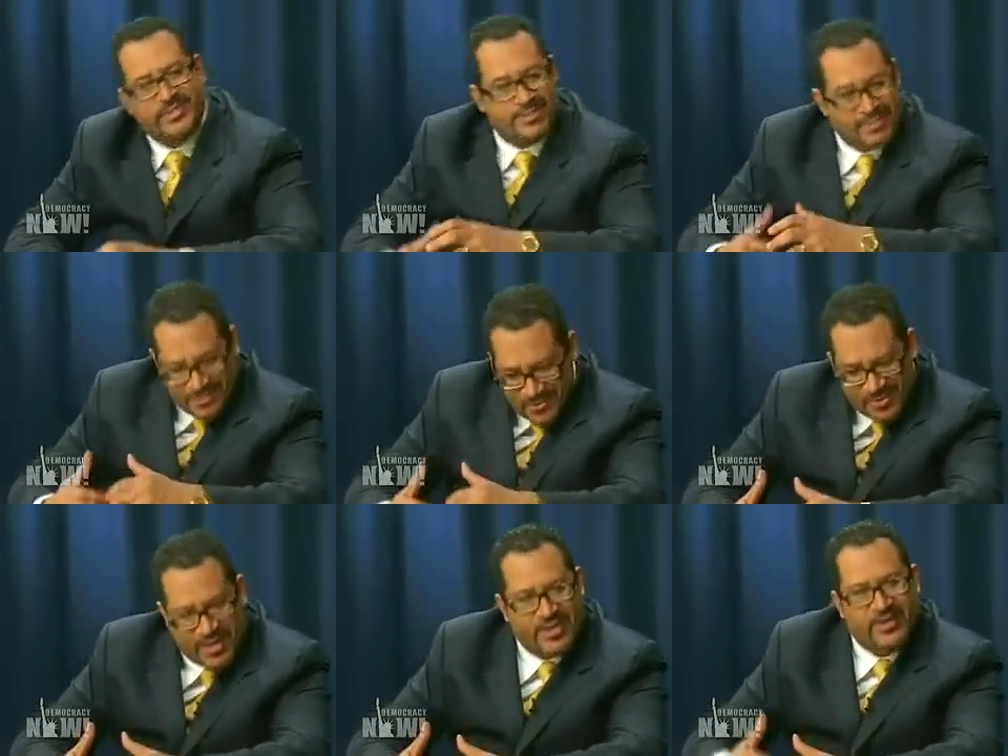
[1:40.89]
He's, you
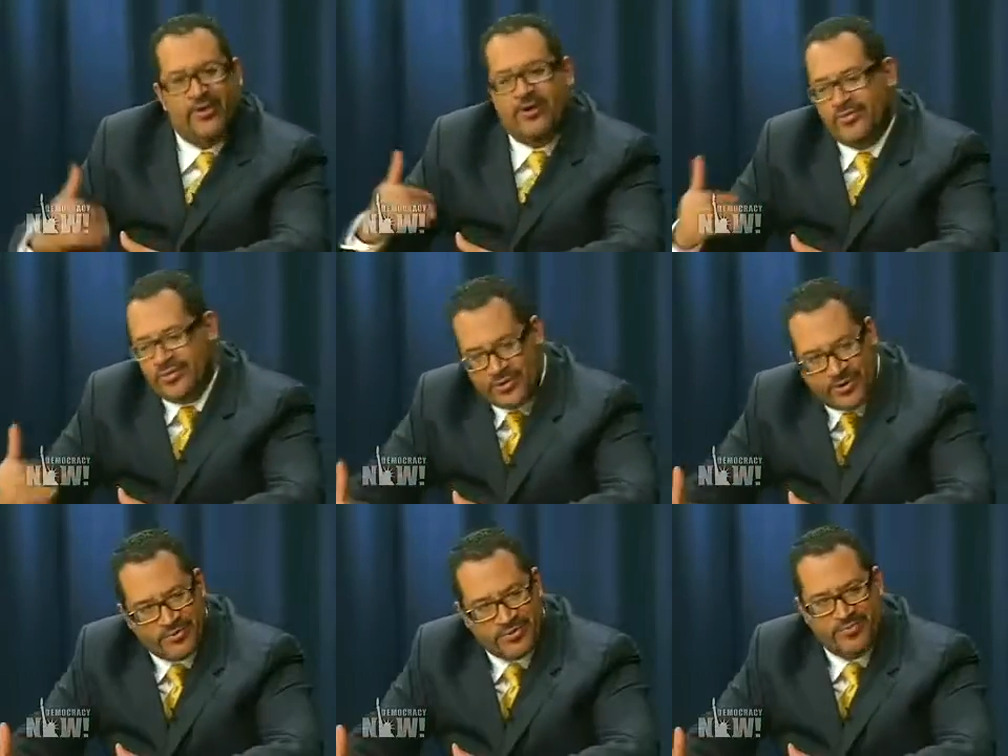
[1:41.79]
know, hitting all the
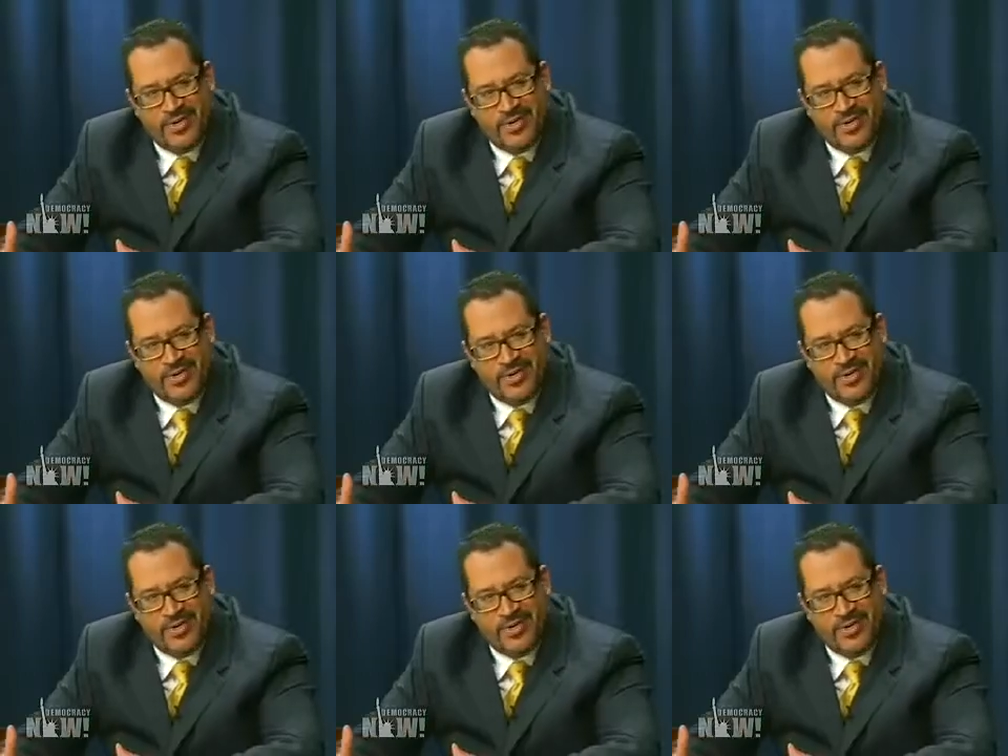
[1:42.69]
notes,